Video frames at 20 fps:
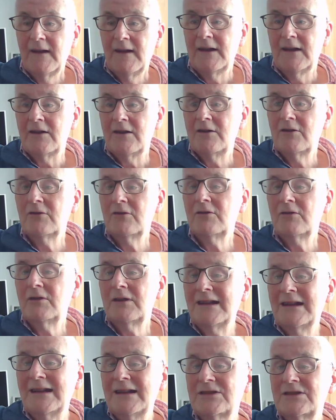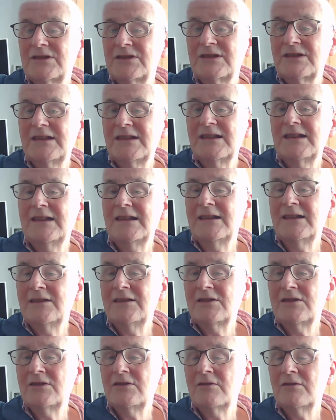And all I see
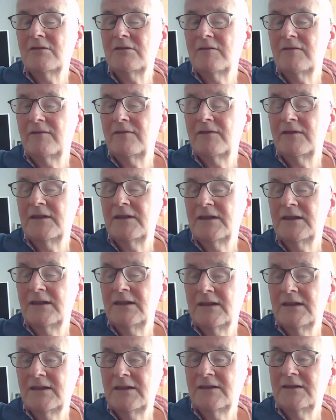is your face